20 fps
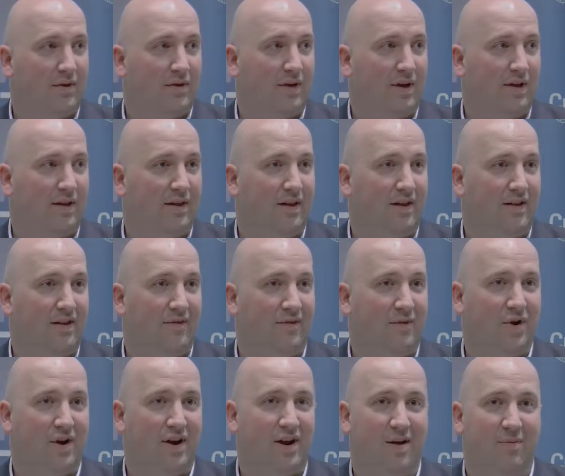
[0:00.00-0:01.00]
you know, they've
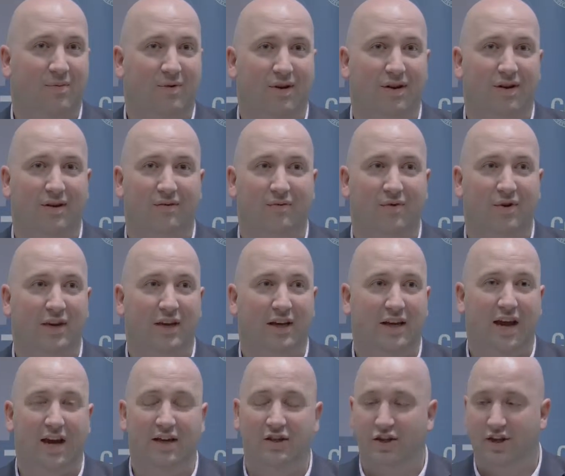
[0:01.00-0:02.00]
got a couple of really
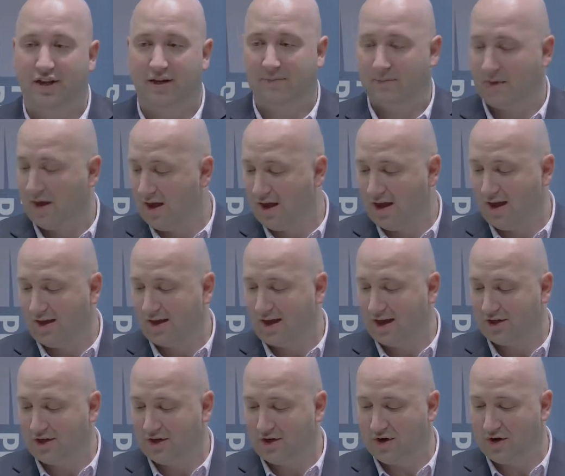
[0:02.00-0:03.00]
catchy
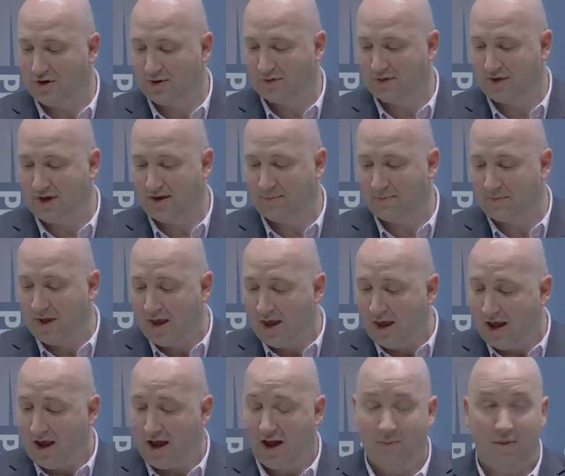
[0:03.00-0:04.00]
titles there.
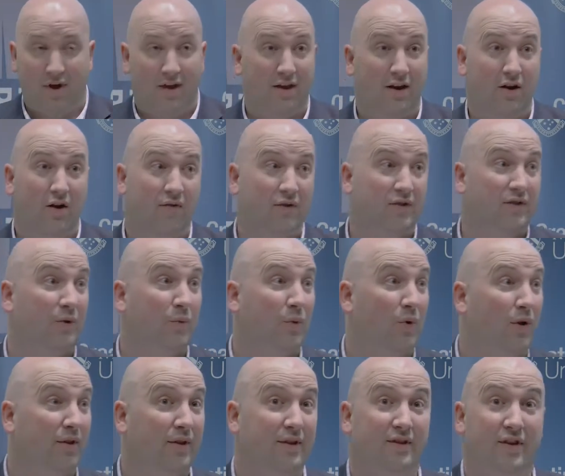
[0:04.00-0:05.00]
And then obviously we've
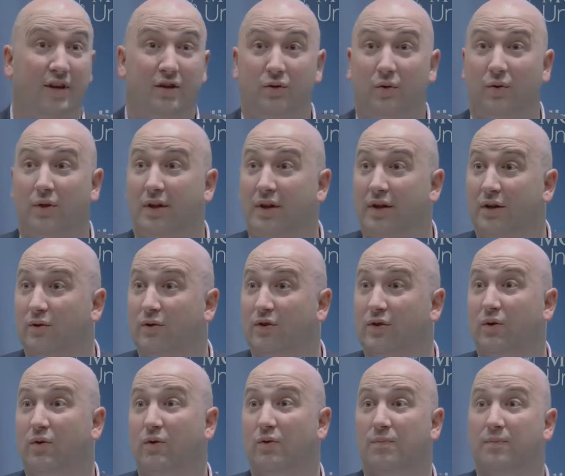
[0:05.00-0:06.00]
got the Central Clinical
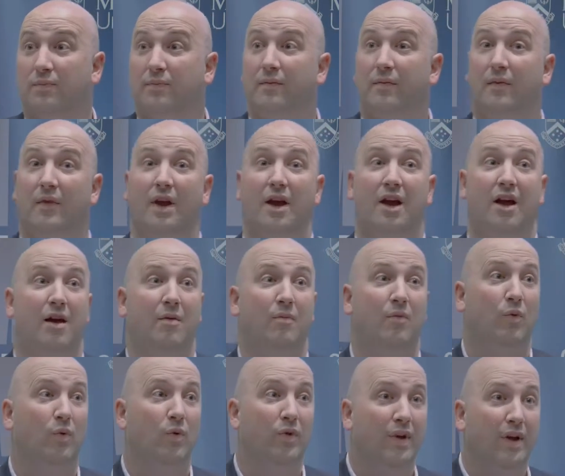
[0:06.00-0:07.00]
School
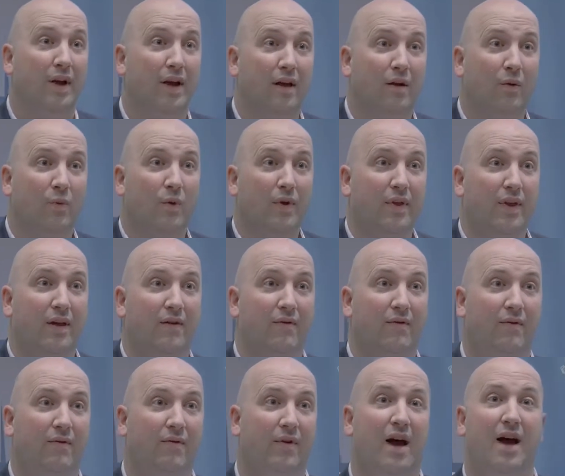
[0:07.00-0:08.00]
with their
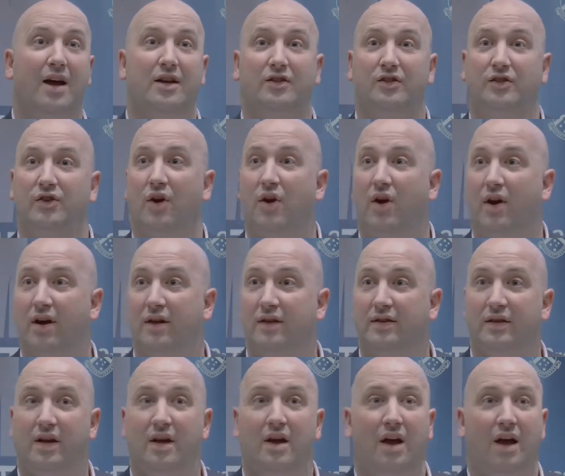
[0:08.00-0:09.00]
vast
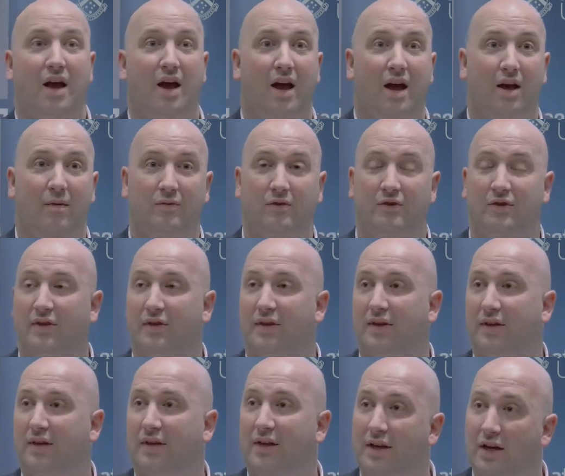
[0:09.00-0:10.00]
ties to
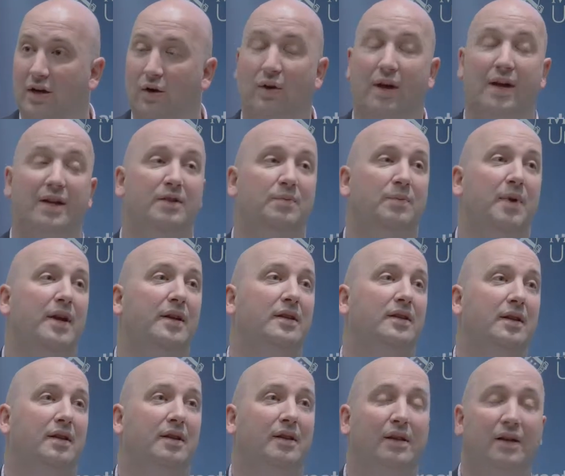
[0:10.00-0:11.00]
the clinical aspect
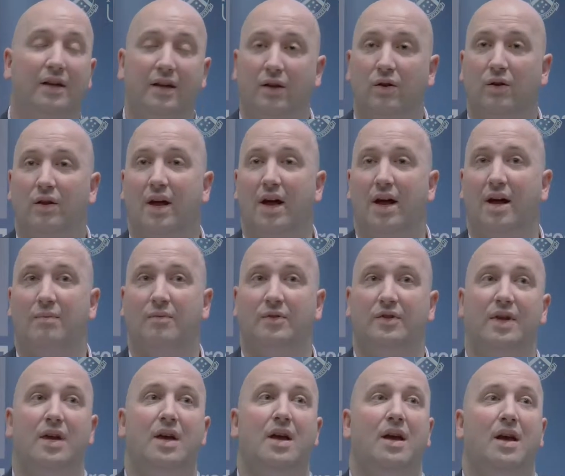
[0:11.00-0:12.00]
and the clinical
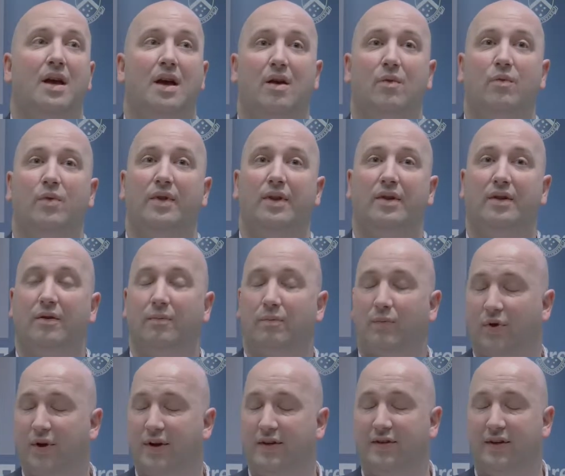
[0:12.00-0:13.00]
arms within the
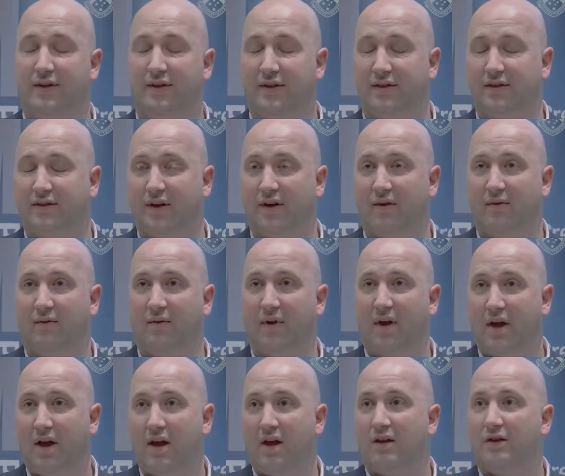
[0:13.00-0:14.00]
precinct itself.
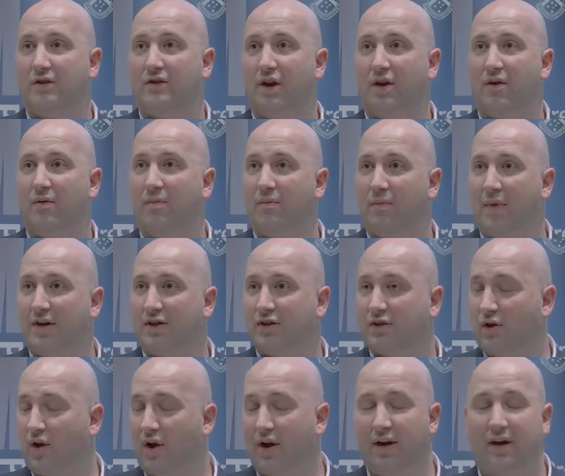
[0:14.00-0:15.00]
So much
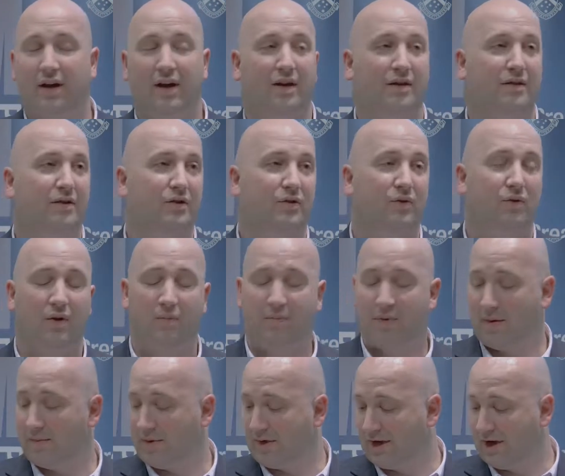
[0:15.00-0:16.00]
like the School of
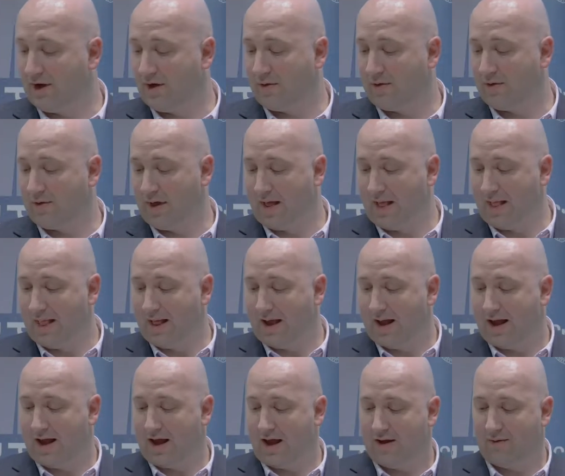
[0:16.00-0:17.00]
Public Health,
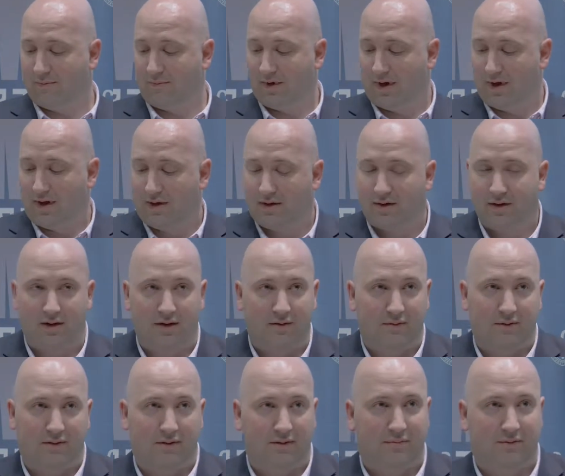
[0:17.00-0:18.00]

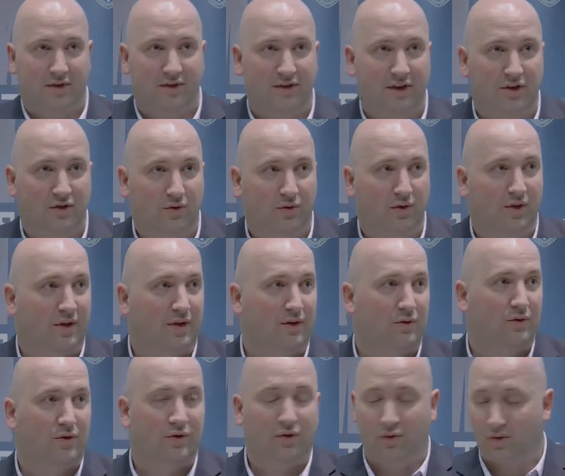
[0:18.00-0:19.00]
the Central
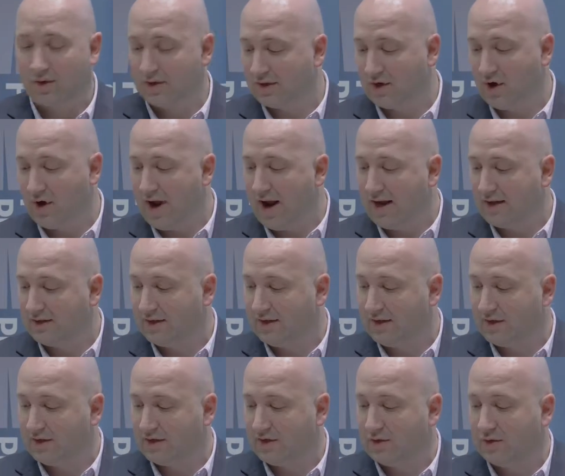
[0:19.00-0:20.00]
Clinical School has got
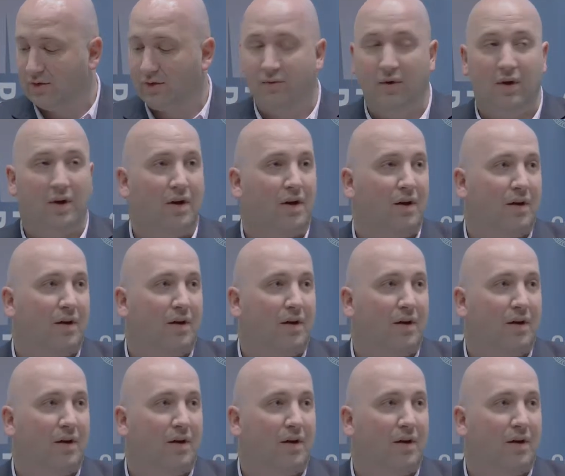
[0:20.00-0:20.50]
access to